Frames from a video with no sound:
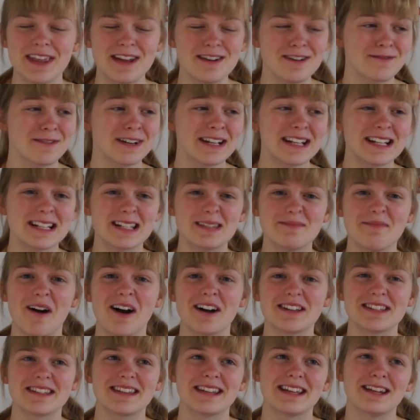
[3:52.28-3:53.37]
look really
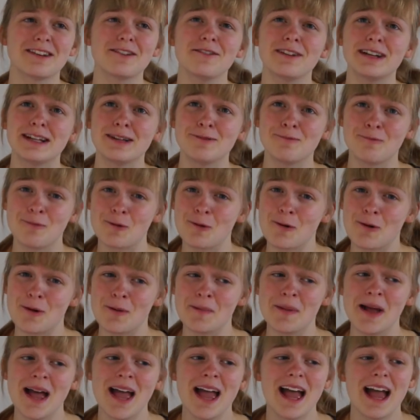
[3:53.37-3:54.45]
smart and they look really
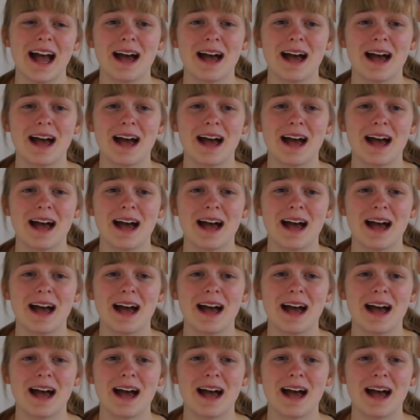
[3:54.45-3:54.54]
warm,